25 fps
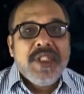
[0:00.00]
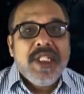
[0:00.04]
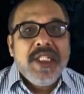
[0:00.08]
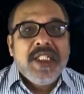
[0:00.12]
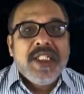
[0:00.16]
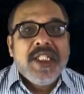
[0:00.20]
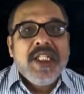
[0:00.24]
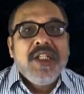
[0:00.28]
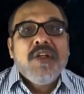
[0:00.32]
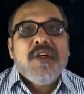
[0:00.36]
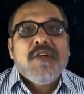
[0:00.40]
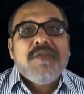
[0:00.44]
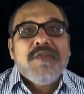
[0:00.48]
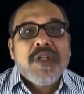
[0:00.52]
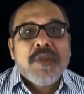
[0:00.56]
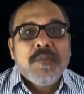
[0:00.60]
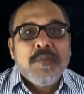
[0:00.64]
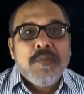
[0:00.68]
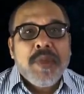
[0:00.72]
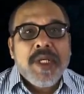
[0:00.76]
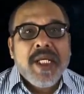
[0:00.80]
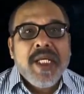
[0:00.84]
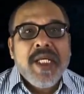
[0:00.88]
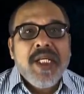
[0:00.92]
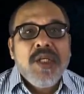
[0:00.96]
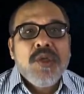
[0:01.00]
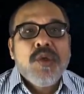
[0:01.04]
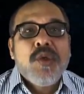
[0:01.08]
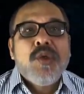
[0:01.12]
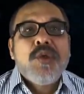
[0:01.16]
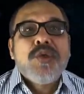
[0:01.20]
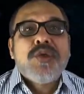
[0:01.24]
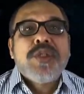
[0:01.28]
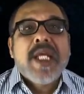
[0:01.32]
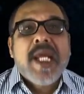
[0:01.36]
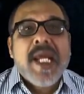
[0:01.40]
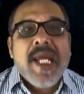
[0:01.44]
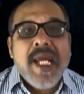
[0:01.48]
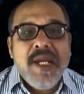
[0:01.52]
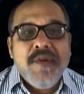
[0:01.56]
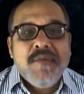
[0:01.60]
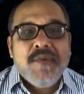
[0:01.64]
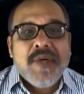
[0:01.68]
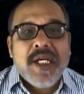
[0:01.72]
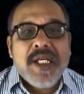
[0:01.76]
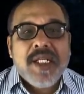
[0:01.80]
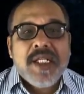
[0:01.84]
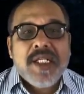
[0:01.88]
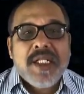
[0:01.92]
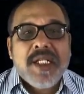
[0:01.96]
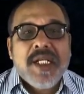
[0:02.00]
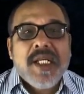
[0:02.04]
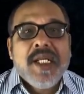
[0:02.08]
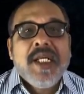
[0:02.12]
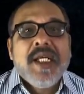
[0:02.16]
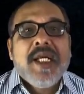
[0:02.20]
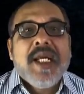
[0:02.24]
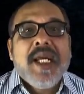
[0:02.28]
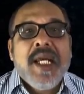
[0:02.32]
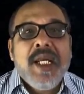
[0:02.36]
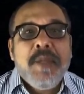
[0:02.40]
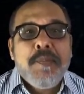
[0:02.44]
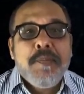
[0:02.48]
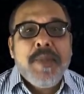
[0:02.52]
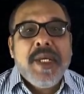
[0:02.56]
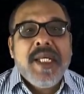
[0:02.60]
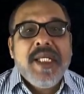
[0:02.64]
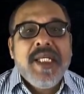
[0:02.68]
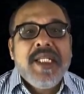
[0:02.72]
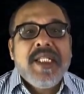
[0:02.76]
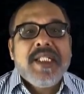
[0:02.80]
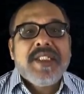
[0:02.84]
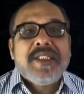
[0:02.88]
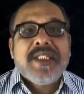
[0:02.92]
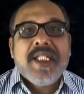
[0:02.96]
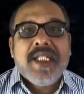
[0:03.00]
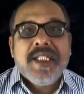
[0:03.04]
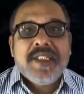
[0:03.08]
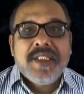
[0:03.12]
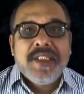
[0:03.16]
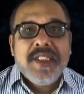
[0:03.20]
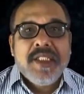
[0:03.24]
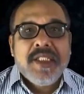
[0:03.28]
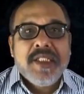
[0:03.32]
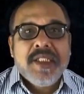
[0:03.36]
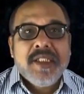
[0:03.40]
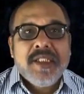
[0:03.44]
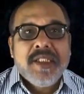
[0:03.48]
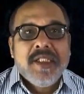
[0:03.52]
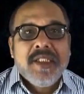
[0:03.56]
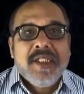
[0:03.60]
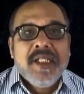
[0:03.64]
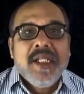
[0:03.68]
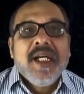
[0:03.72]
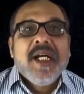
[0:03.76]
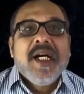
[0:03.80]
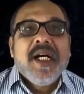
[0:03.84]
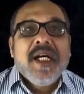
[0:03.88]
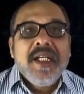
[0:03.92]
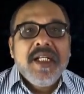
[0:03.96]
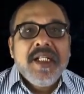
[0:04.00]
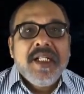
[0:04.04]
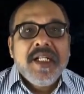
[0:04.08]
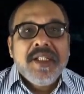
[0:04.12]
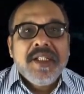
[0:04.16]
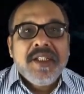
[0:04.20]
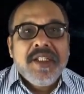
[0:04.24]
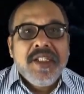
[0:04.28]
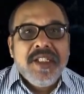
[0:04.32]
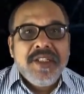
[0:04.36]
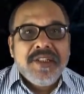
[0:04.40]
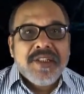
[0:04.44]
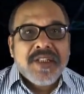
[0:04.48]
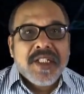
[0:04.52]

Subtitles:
thinking of our brain goes haywire and panic sets in. Under these